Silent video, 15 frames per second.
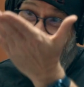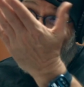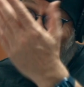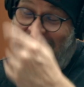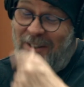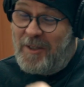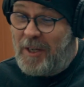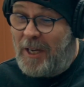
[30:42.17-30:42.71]

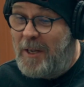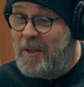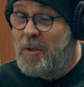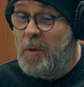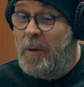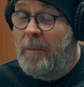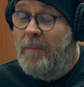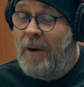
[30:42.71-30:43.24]
he's
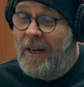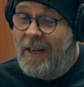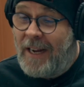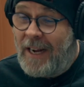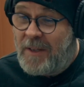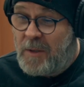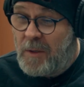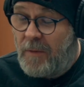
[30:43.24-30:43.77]
doing
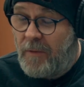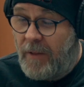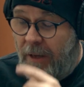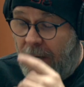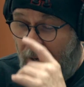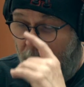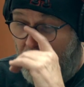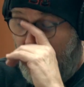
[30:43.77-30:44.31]
podcasts over
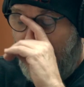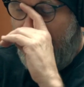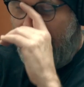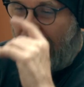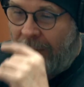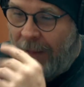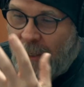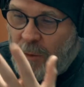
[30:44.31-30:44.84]
there,
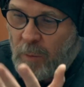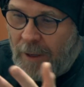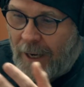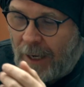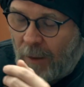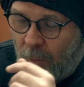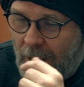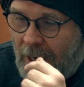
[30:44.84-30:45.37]
and that's
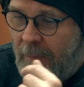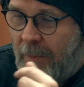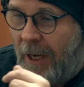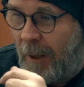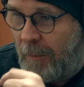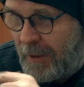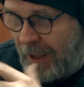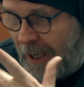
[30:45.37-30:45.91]
kind of what I've been
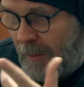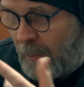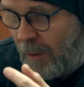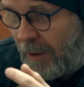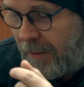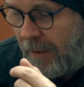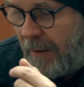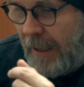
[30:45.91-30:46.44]
helping him
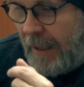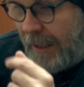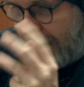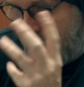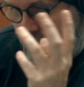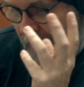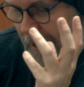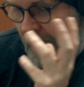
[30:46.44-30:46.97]
with,
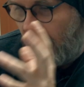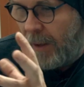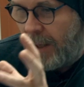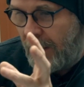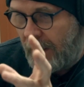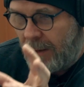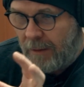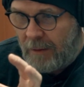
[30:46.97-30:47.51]
is
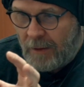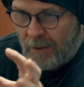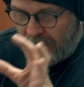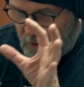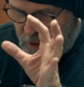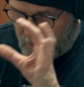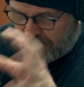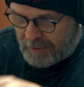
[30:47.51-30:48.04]
integrating the
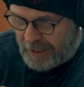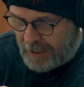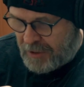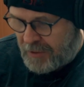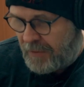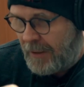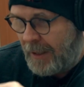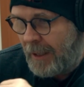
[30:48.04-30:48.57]
virtual
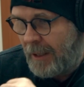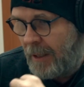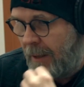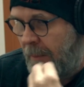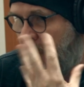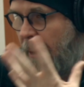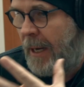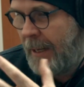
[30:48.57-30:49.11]
production thing into
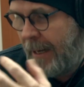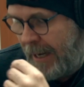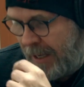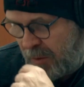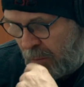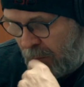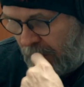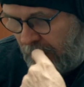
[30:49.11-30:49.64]
the
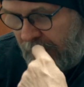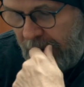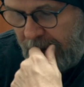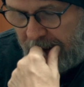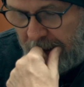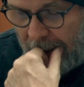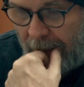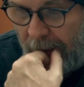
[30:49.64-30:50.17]
podcast world that
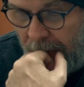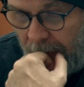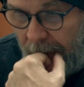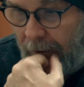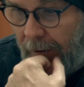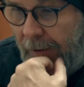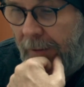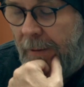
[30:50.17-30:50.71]
he's got going
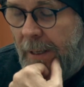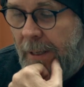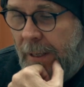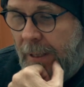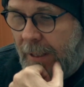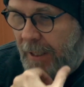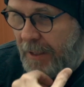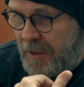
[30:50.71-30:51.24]
on.
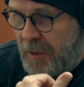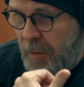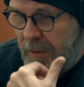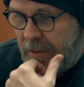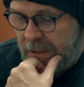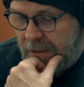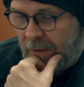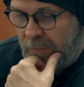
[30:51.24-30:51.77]
He's
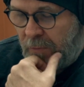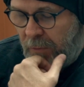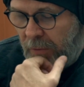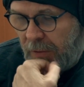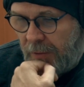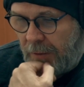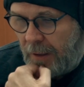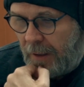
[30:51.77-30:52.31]
doing stuff
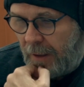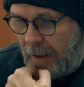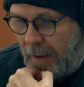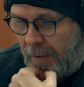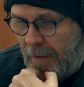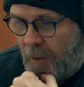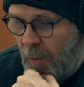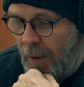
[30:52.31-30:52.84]
with
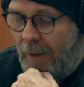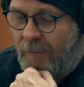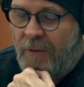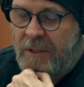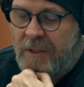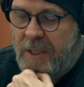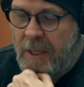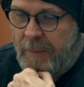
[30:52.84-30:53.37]
Greg
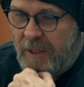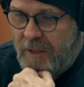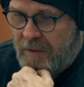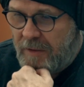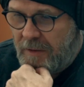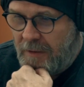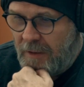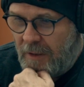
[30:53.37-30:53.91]

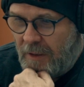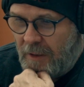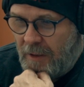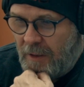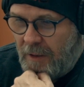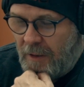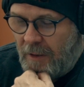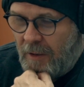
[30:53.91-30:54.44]
Fitzsimmons,
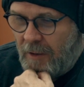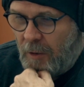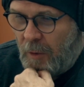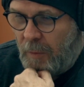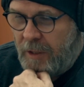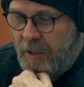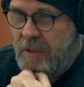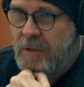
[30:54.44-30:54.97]
who
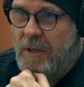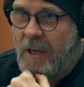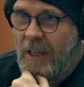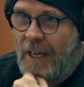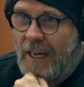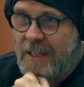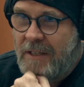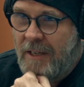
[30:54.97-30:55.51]
we just saw last